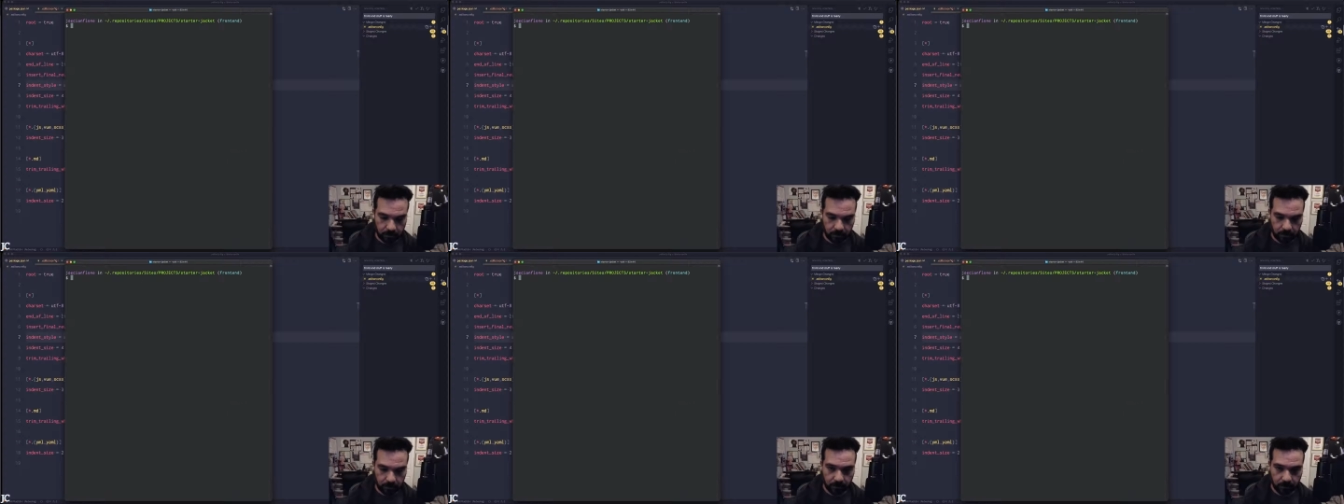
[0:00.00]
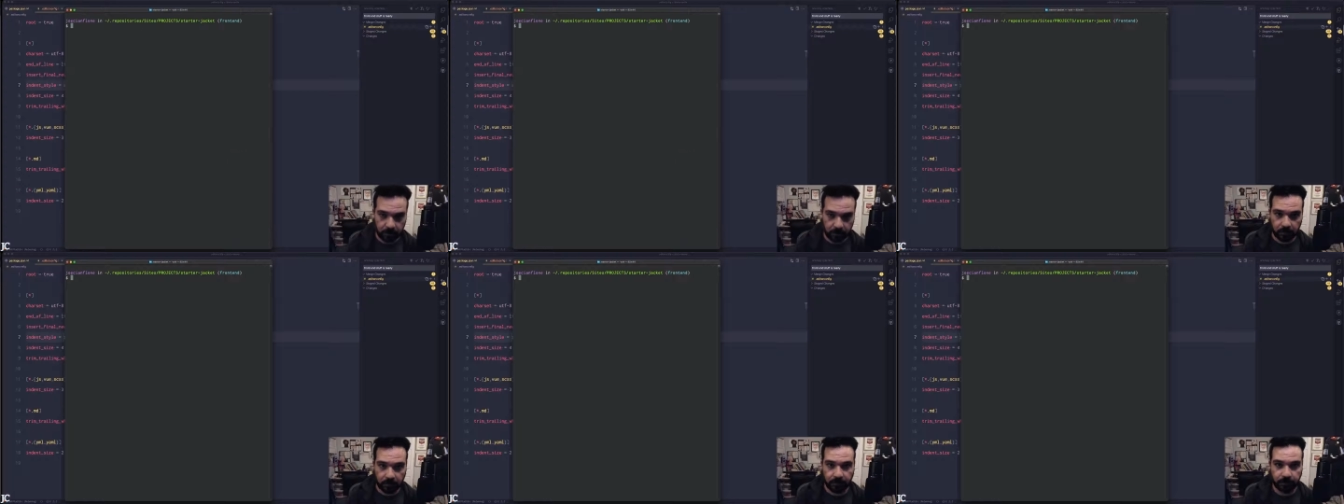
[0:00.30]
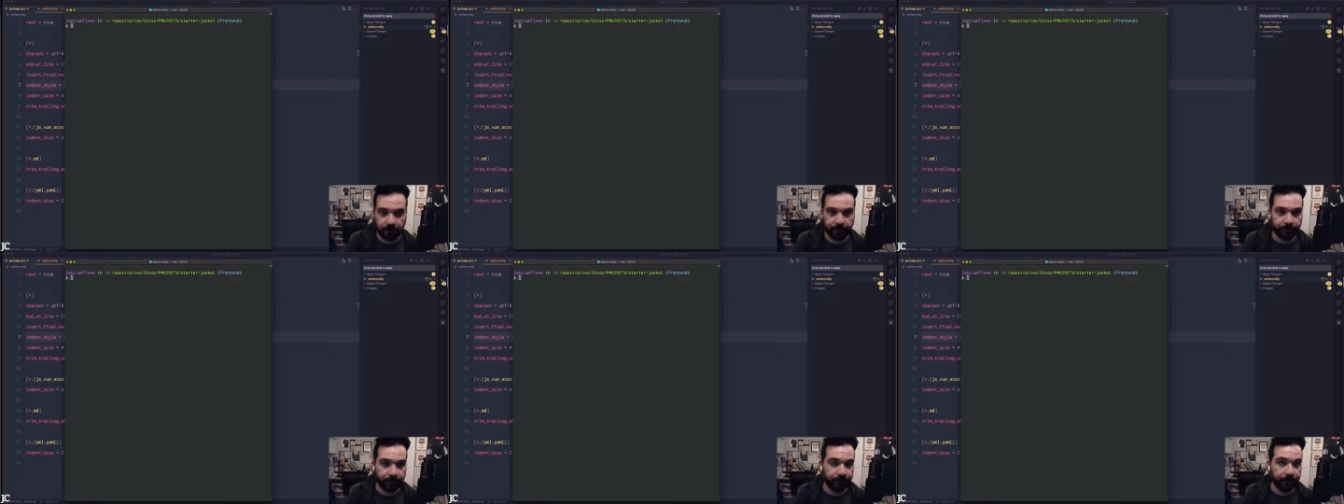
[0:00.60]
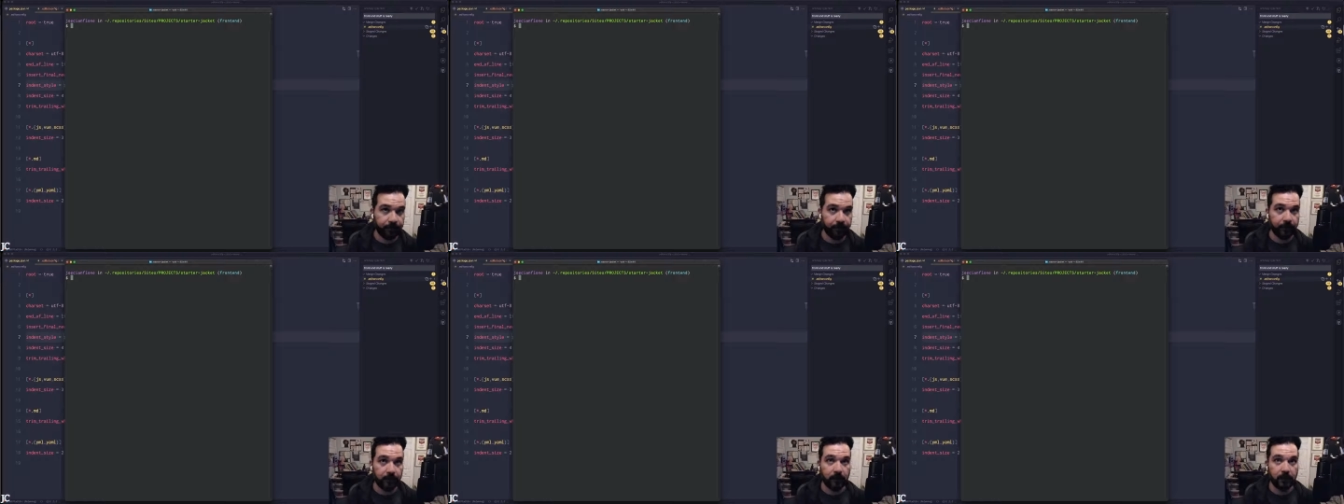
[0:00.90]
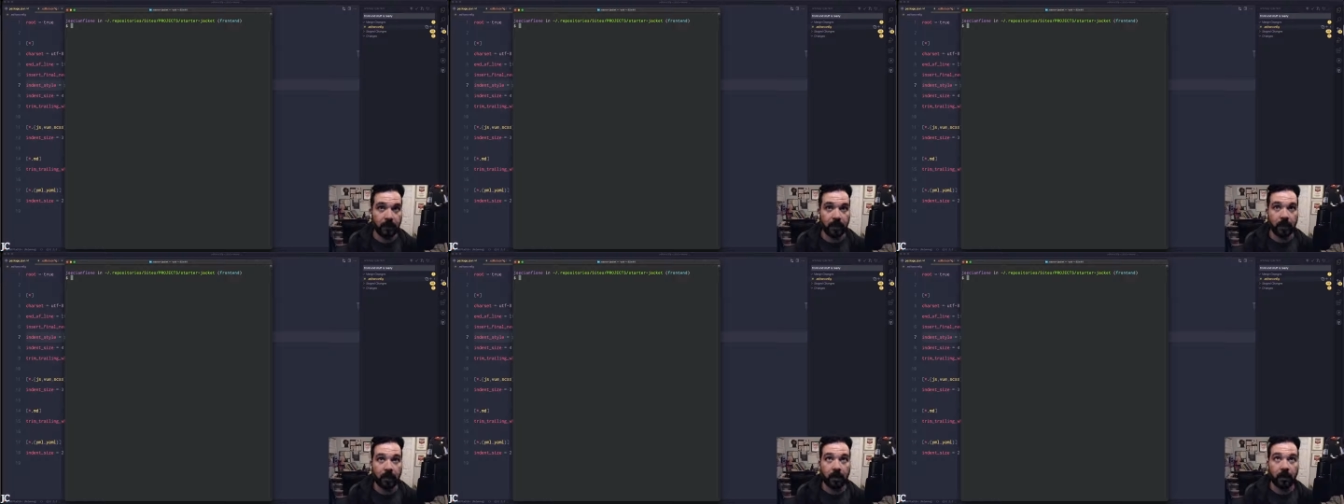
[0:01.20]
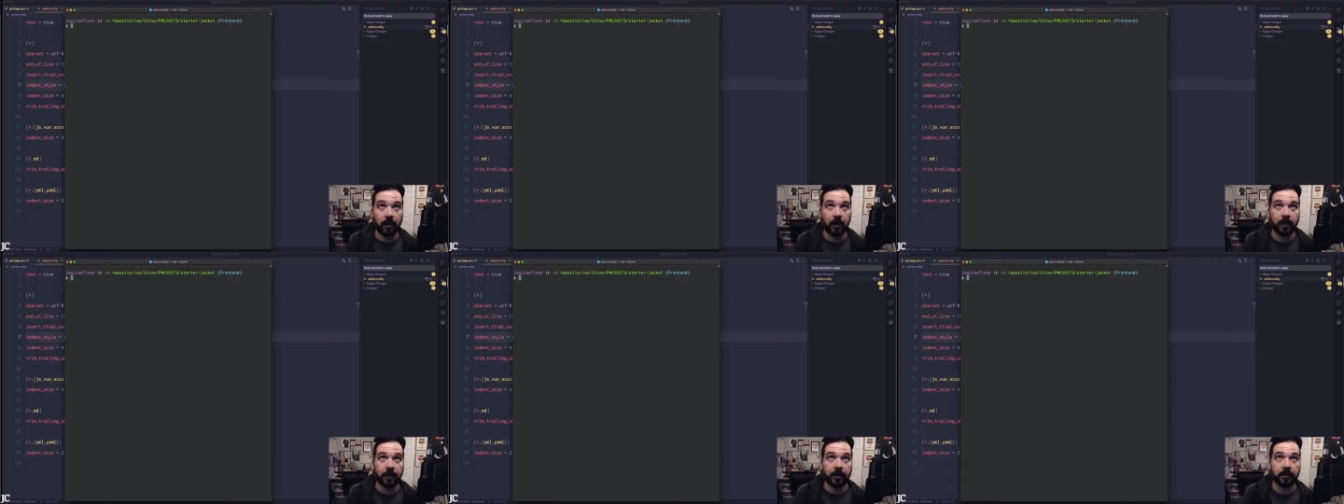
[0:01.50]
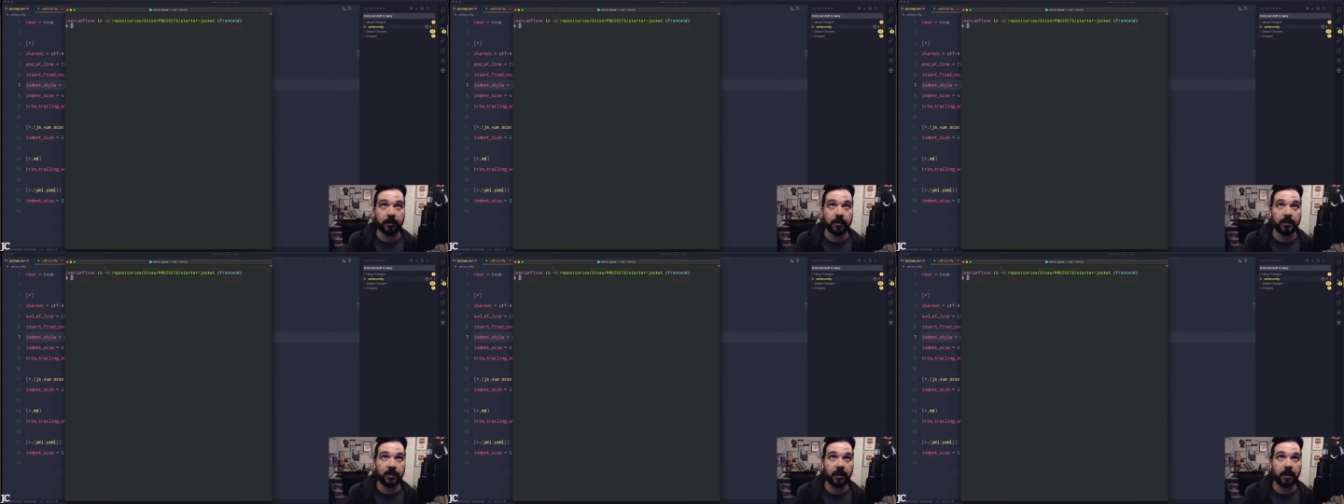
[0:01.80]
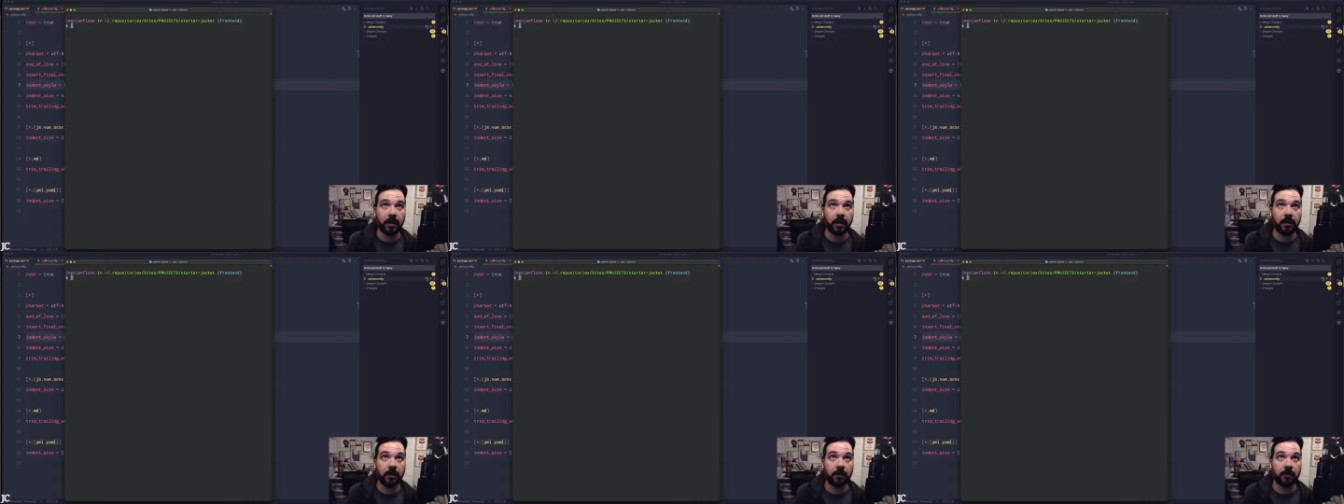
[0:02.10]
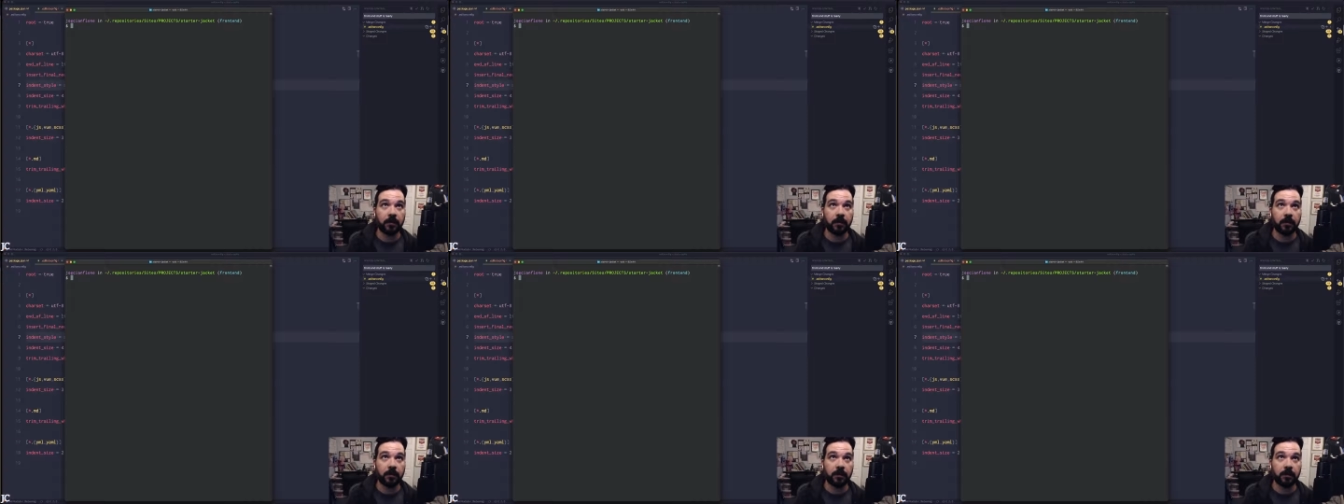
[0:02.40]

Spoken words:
Clear. Okay, so